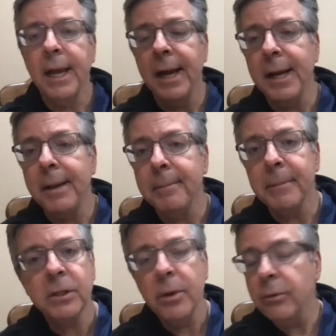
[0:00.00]
Um,
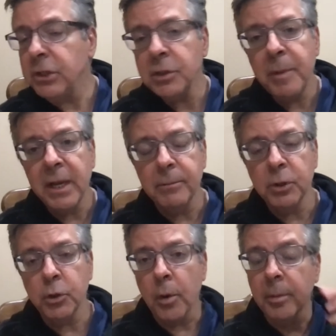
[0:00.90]
so it would just be an
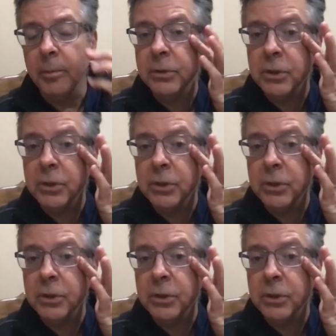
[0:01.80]
absorbable